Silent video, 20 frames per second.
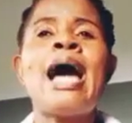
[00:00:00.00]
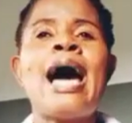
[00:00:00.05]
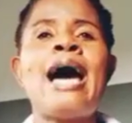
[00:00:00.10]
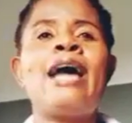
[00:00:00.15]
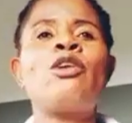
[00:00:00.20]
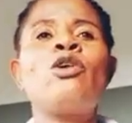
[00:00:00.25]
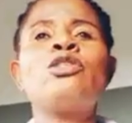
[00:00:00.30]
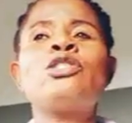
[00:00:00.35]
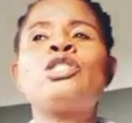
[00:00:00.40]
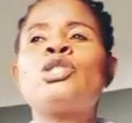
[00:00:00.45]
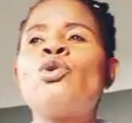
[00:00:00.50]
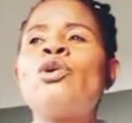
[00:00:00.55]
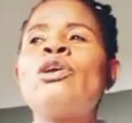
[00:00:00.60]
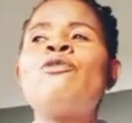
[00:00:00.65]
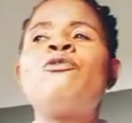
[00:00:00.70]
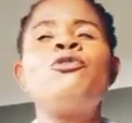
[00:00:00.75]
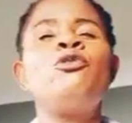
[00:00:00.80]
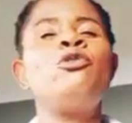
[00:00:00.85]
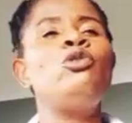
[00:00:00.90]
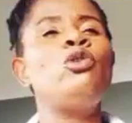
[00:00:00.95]
And also,
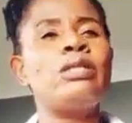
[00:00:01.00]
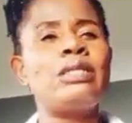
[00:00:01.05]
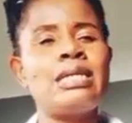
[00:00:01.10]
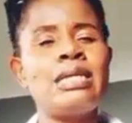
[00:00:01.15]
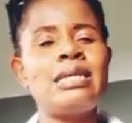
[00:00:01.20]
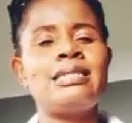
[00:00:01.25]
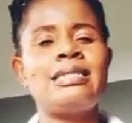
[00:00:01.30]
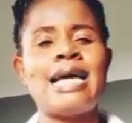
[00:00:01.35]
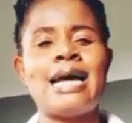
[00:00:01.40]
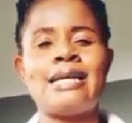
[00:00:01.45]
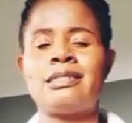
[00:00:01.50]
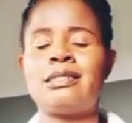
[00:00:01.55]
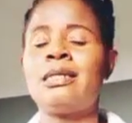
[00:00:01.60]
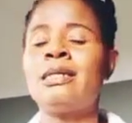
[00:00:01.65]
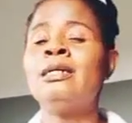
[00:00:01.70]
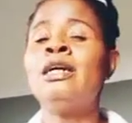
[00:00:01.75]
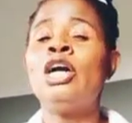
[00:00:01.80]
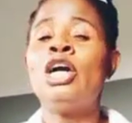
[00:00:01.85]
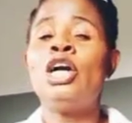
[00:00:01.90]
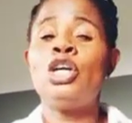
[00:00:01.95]
if you notice that
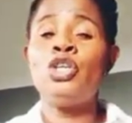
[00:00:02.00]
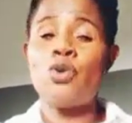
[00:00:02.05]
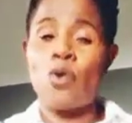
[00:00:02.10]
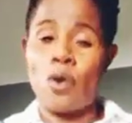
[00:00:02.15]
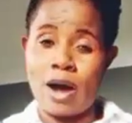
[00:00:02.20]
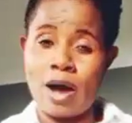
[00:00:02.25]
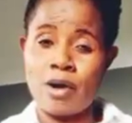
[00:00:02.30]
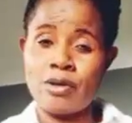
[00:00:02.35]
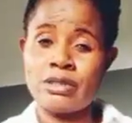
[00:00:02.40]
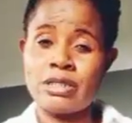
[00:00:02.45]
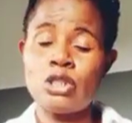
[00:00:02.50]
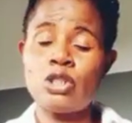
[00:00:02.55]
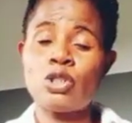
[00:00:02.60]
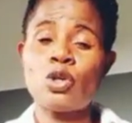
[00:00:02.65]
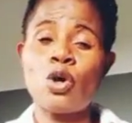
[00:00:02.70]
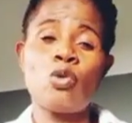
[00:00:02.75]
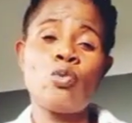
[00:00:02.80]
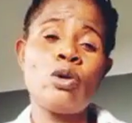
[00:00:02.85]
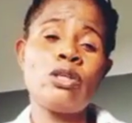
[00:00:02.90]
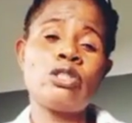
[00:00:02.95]
your house
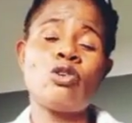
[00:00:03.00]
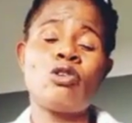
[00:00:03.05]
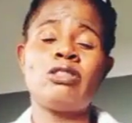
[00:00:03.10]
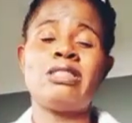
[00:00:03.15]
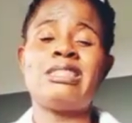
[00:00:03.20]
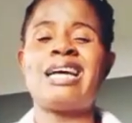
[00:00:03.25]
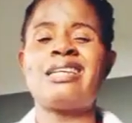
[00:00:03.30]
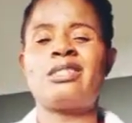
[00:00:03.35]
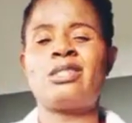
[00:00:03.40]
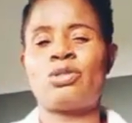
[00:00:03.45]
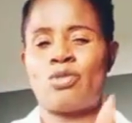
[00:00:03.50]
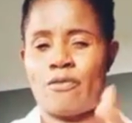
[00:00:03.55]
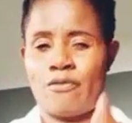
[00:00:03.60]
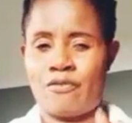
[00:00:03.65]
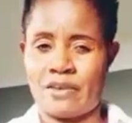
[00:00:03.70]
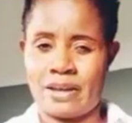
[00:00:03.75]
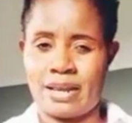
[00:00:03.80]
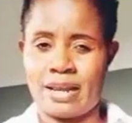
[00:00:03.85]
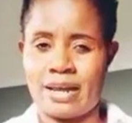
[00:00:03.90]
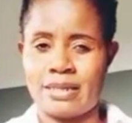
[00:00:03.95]
is always under
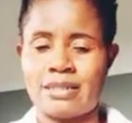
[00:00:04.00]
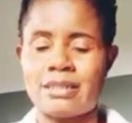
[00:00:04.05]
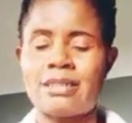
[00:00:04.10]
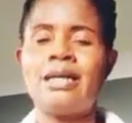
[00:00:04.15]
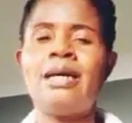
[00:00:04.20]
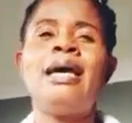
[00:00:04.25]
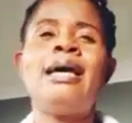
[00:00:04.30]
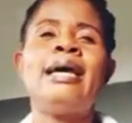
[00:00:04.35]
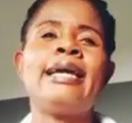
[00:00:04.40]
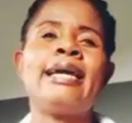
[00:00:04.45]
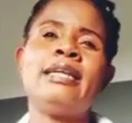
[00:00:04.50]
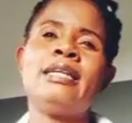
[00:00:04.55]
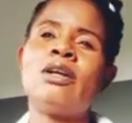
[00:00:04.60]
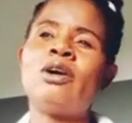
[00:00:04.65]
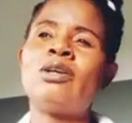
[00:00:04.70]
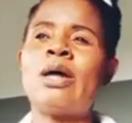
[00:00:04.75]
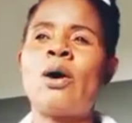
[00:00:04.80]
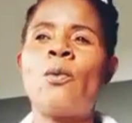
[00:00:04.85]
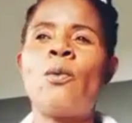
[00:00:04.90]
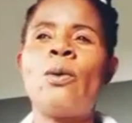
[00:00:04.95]
surveillance, in
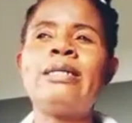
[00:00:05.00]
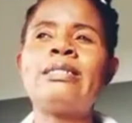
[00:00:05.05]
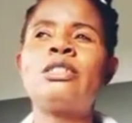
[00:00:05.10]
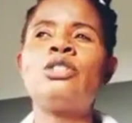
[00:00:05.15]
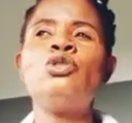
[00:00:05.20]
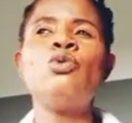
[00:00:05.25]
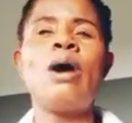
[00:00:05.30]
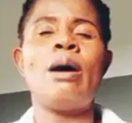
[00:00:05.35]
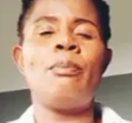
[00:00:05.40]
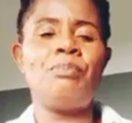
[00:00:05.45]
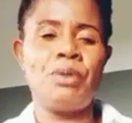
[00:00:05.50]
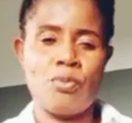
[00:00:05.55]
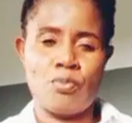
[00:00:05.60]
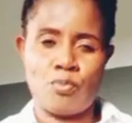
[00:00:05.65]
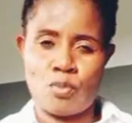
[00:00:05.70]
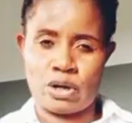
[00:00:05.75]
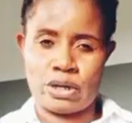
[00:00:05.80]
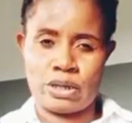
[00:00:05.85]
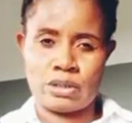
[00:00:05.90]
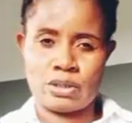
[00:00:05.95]
other words, you are being
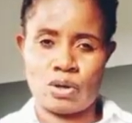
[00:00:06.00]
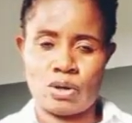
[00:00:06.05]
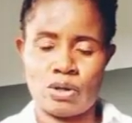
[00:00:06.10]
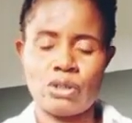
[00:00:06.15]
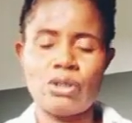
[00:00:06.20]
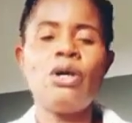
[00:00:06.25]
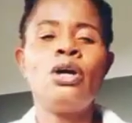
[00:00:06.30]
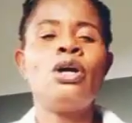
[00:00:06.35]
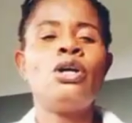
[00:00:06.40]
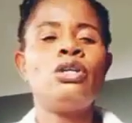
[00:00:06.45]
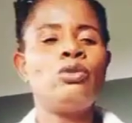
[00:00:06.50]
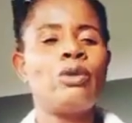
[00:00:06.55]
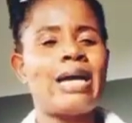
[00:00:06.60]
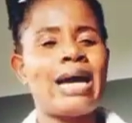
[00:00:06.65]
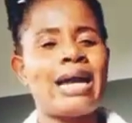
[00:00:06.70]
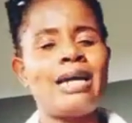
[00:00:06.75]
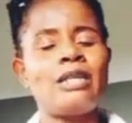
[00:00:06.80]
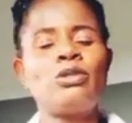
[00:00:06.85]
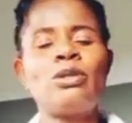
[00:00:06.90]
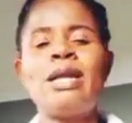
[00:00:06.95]
monitored, you
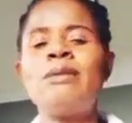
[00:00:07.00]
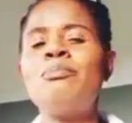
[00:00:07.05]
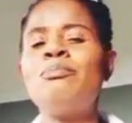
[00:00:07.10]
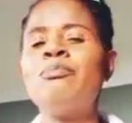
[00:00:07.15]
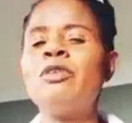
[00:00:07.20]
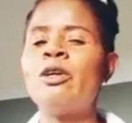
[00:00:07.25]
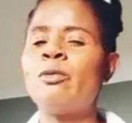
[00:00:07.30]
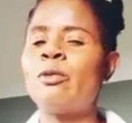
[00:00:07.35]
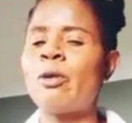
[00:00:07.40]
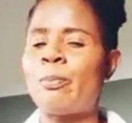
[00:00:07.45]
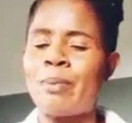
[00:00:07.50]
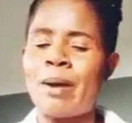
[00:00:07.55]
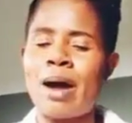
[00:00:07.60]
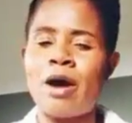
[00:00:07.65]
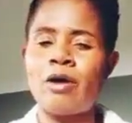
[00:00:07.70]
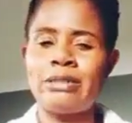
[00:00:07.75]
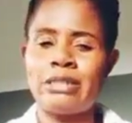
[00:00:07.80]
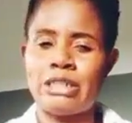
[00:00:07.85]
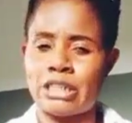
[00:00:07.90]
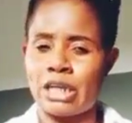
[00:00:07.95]
can actually
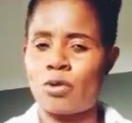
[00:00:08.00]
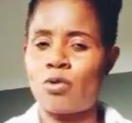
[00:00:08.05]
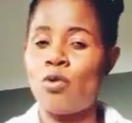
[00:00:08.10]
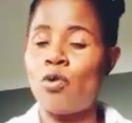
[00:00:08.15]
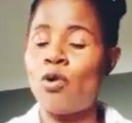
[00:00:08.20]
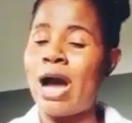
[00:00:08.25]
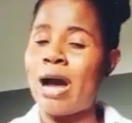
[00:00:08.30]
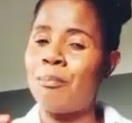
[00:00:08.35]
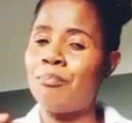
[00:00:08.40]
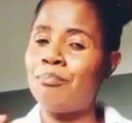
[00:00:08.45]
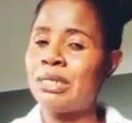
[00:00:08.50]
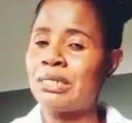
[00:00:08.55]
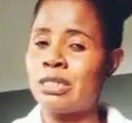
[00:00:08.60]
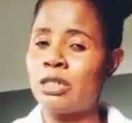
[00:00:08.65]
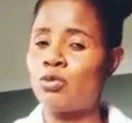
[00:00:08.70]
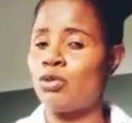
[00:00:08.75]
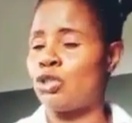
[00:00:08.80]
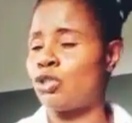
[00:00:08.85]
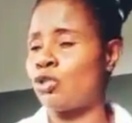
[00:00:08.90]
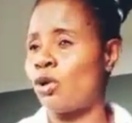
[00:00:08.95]
pound charcoal and mix
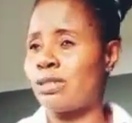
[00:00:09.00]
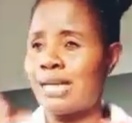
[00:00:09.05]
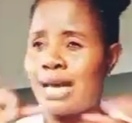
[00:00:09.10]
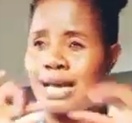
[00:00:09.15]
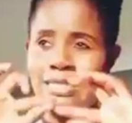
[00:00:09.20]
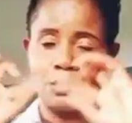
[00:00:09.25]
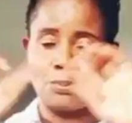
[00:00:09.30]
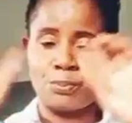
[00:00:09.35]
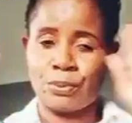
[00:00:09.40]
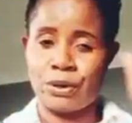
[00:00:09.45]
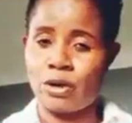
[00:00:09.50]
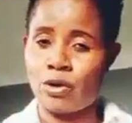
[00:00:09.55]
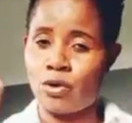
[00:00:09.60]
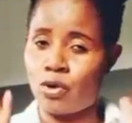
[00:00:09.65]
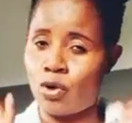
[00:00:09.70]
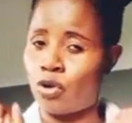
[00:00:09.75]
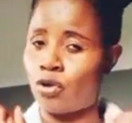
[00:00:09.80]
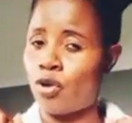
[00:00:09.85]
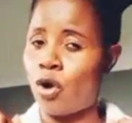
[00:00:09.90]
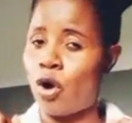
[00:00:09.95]
it with salt and
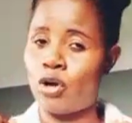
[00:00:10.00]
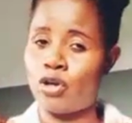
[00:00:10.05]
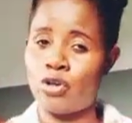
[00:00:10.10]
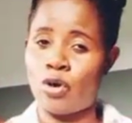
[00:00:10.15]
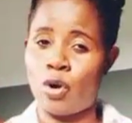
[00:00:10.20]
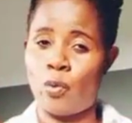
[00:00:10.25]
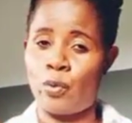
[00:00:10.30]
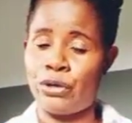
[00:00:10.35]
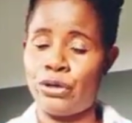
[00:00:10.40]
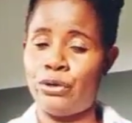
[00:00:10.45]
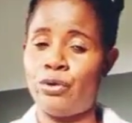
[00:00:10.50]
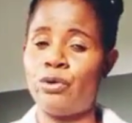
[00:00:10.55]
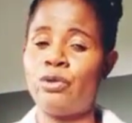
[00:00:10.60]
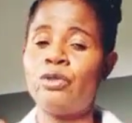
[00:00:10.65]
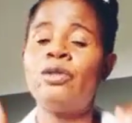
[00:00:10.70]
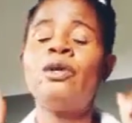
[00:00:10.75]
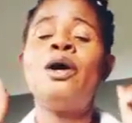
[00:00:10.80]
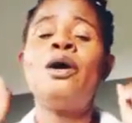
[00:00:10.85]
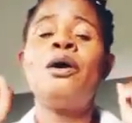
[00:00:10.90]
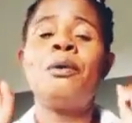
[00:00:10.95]
sprinkle on all your window.